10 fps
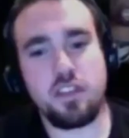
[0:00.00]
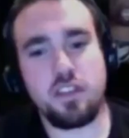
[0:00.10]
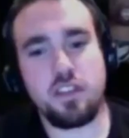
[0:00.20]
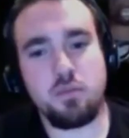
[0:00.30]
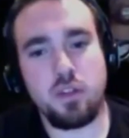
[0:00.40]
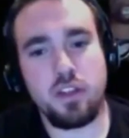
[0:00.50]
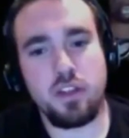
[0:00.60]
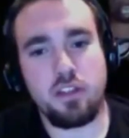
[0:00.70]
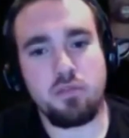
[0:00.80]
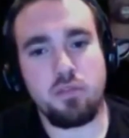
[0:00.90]
getting all bloody.
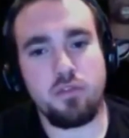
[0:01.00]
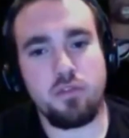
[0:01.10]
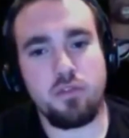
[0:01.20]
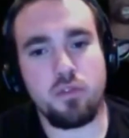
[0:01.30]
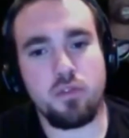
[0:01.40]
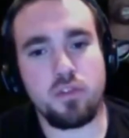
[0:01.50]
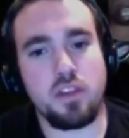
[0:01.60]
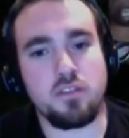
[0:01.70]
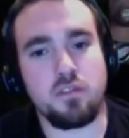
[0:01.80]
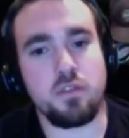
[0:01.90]
Like 3 or 4
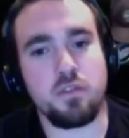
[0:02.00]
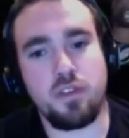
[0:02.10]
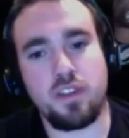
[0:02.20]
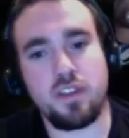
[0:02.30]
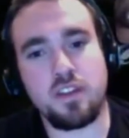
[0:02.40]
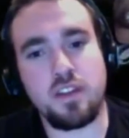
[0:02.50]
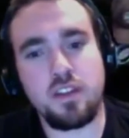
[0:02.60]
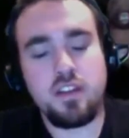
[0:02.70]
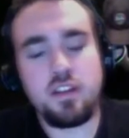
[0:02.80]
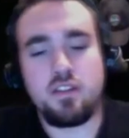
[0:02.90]
scratches from it, you're finally dead.
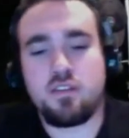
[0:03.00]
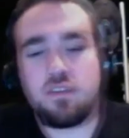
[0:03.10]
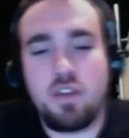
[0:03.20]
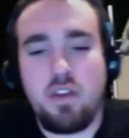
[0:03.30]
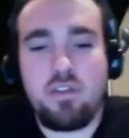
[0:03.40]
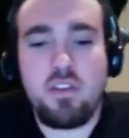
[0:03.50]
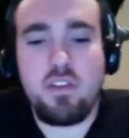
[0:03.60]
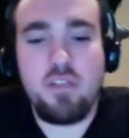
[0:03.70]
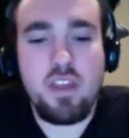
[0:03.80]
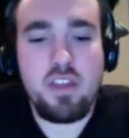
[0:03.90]
So you have
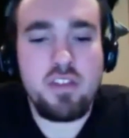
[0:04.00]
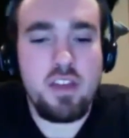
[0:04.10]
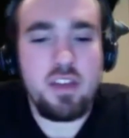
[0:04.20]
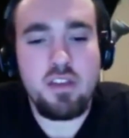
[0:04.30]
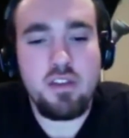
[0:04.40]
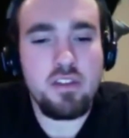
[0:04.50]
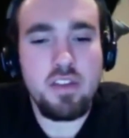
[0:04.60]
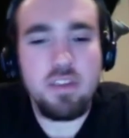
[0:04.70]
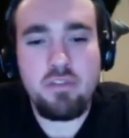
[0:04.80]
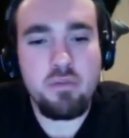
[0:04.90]
to, if they attack you, you have to
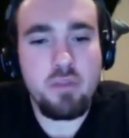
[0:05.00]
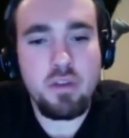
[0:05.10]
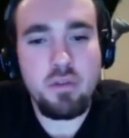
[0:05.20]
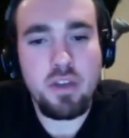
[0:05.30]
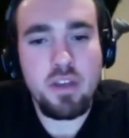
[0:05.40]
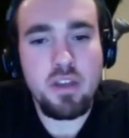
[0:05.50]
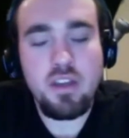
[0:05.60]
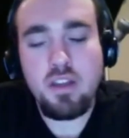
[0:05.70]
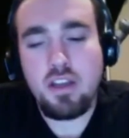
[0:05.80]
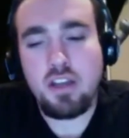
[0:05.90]
knife them right away.
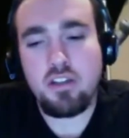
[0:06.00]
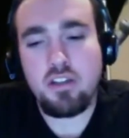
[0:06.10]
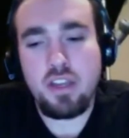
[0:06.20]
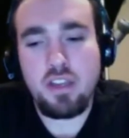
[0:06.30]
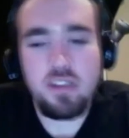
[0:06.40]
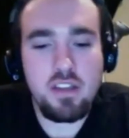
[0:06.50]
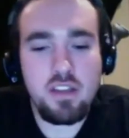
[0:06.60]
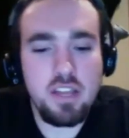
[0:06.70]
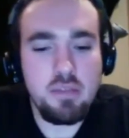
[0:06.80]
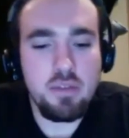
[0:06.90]
Other than that, the
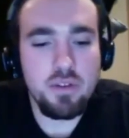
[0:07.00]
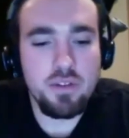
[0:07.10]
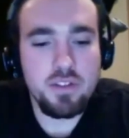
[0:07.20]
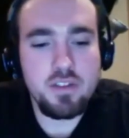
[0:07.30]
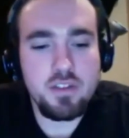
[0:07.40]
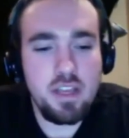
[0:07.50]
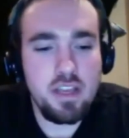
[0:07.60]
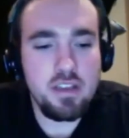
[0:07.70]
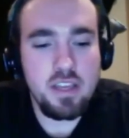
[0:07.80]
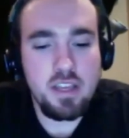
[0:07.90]
game
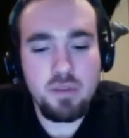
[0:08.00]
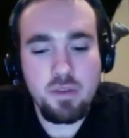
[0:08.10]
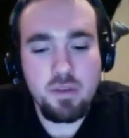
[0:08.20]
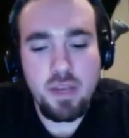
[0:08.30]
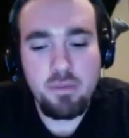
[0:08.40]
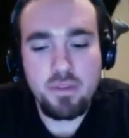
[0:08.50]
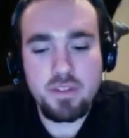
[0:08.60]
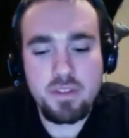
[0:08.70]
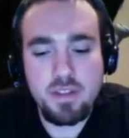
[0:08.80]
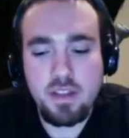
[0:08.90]
map is